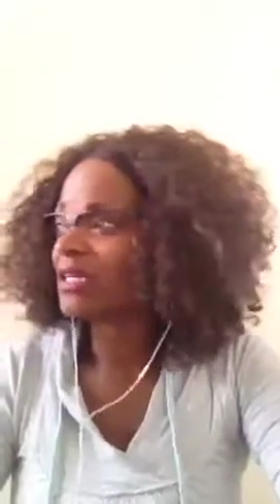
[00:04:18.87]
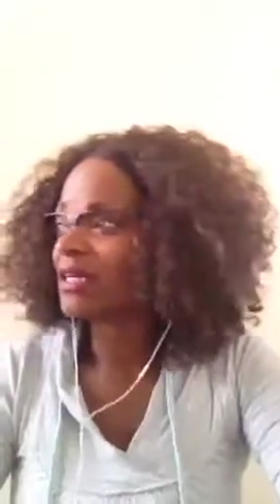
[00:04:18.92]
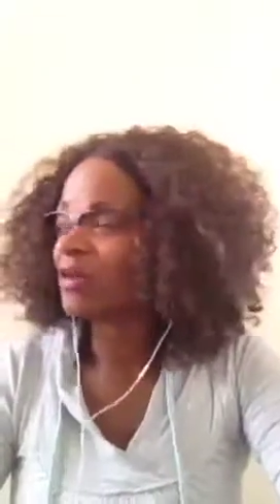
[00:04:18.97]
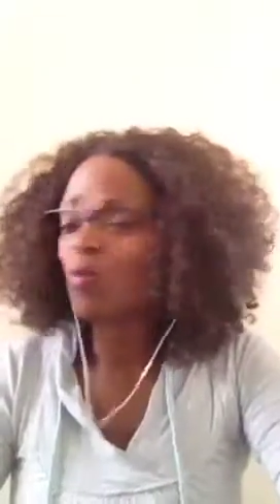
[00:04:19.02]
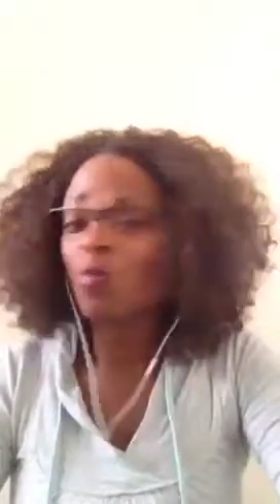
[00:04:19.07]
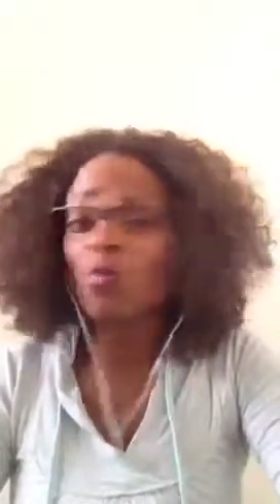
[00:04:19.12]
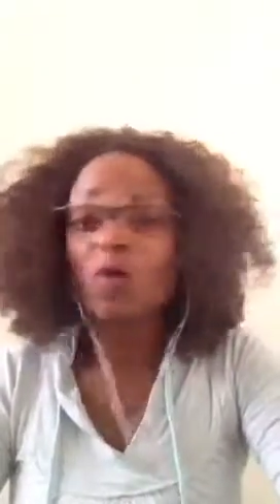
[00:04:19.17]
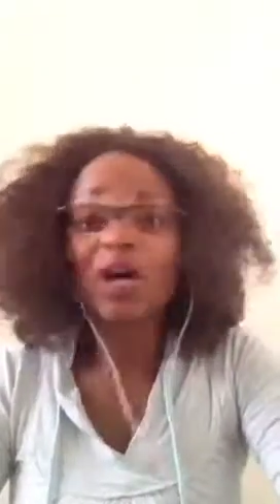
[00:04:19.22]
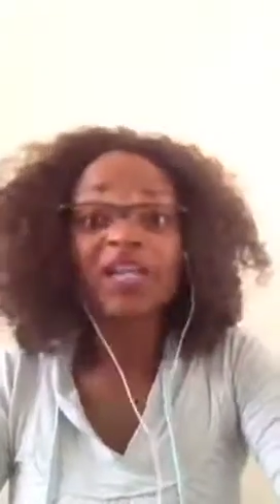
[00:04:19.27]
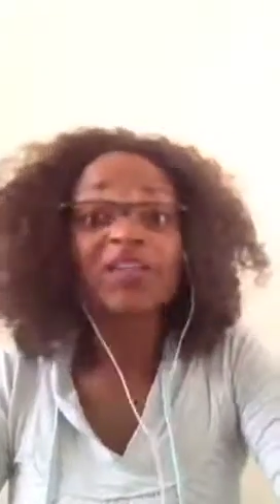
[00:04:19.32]

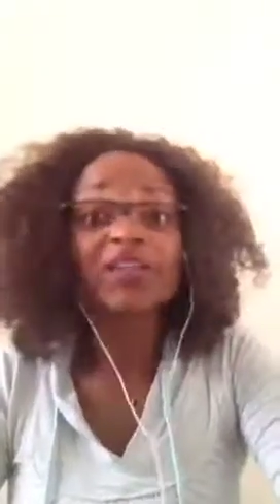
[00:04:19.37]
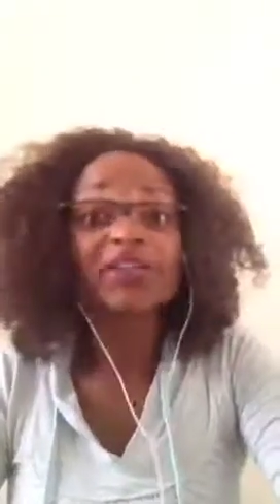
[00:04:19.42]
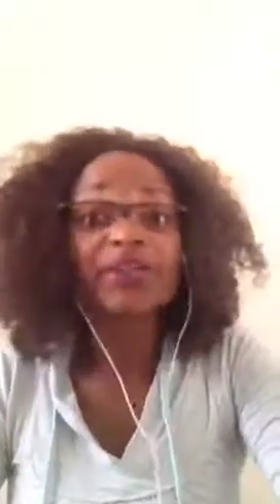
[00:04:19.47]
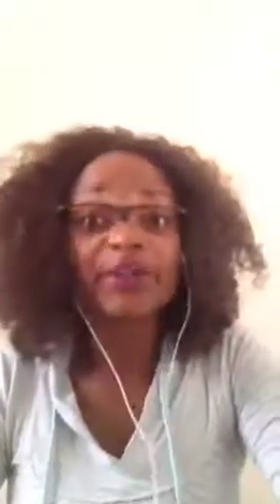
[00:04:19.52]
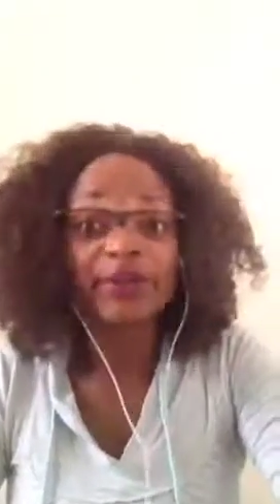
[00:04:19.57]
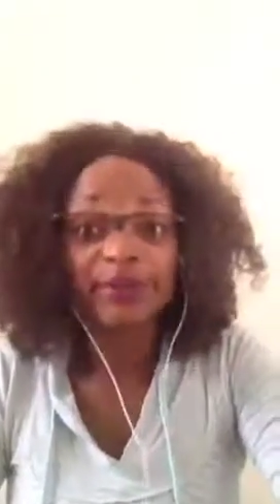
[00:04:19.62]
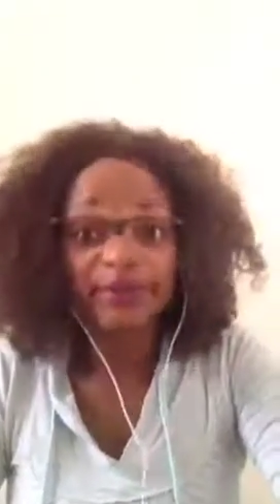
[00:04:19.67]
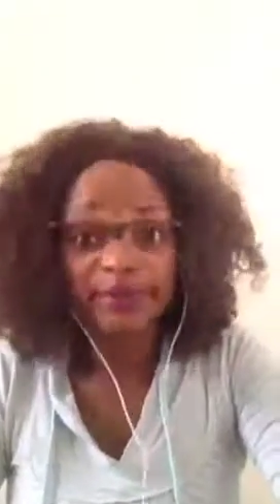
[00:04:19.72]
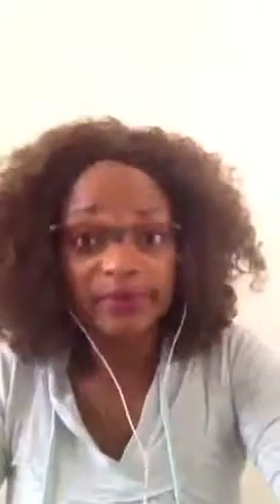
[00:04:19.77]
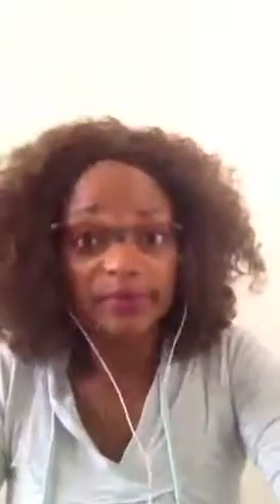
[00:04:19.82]

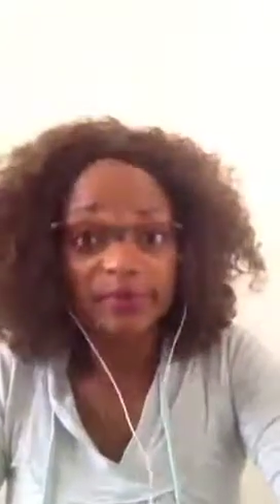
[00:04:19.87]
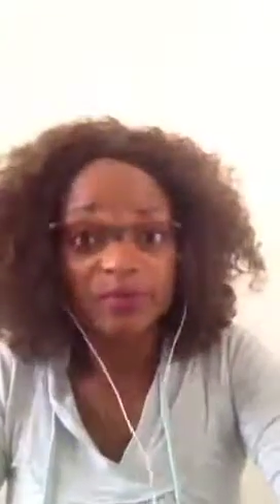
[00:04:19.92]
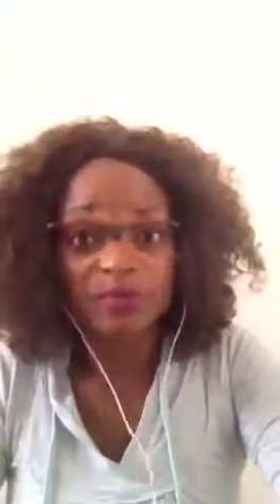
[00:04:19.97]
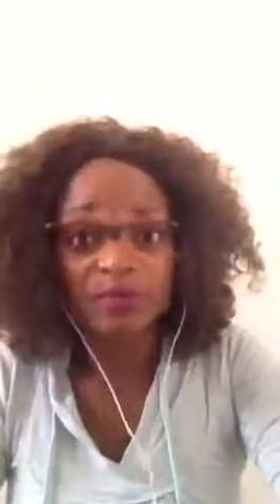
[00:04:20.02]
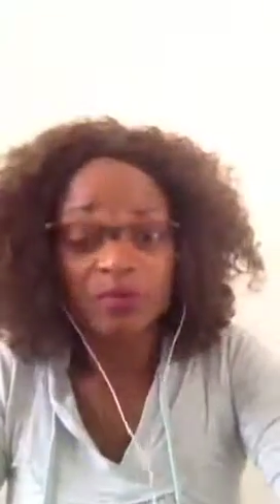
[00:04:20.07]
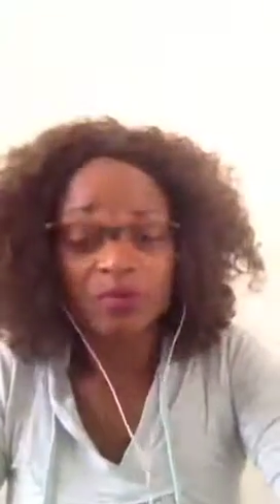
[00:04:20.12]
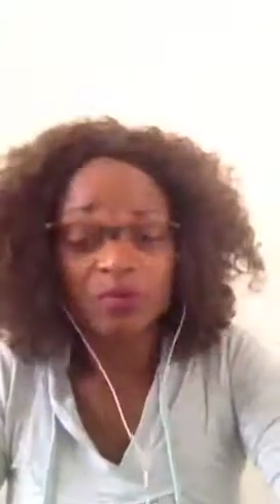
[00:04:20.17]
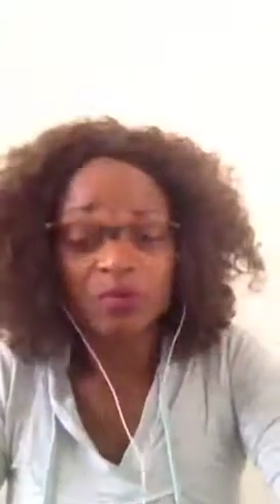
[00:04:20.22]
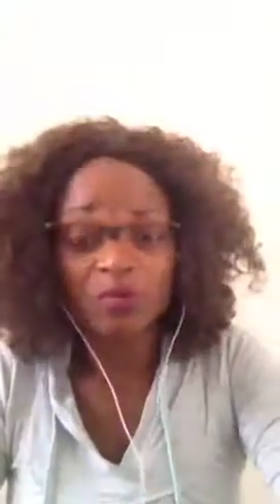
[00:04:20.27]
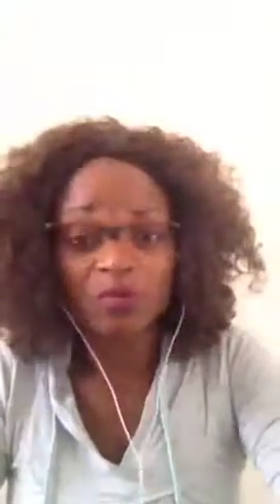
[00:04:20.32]
wonder
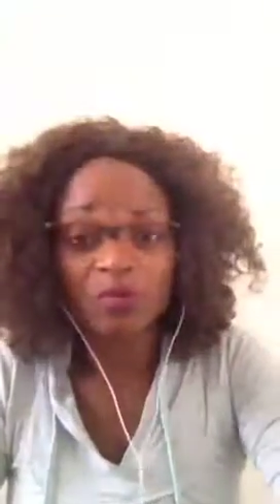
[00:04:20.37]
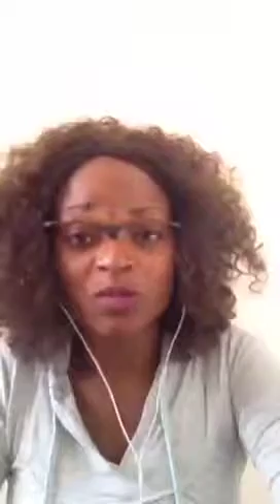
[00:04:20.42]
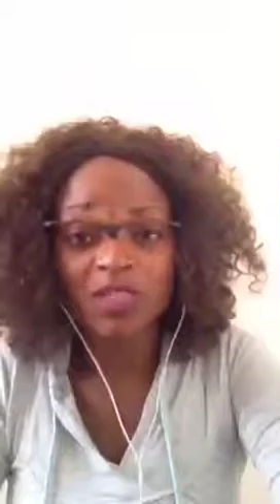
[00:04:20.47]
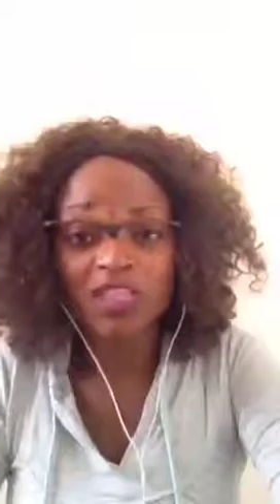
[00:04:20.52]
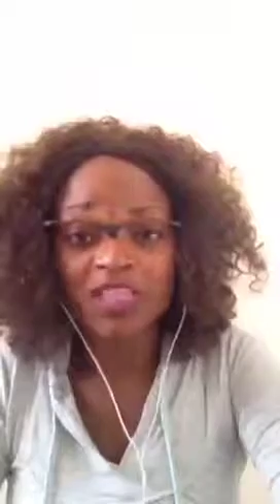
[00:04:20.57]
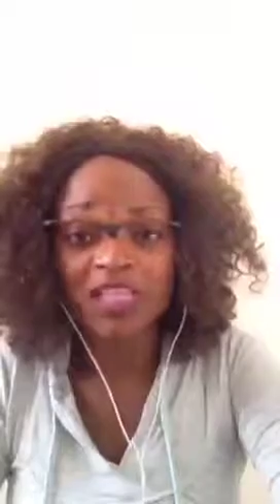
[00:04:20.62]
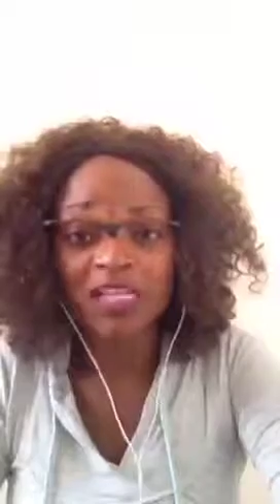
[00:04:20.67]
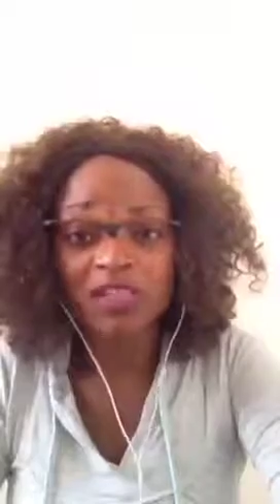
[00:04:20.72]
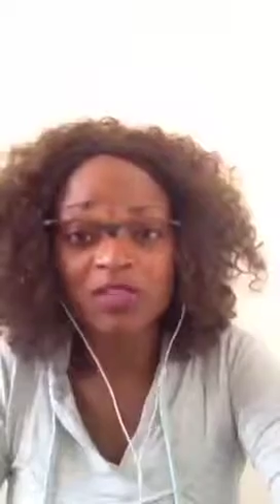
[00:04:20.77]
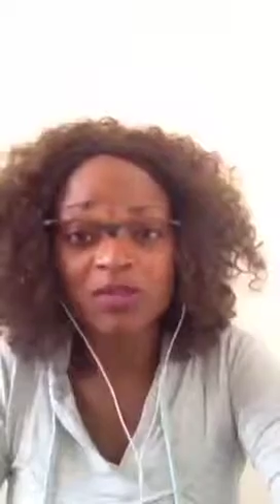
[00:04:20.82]
when
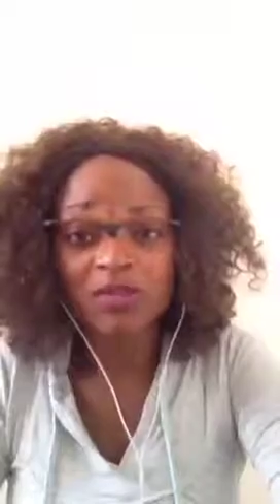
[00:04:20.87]
things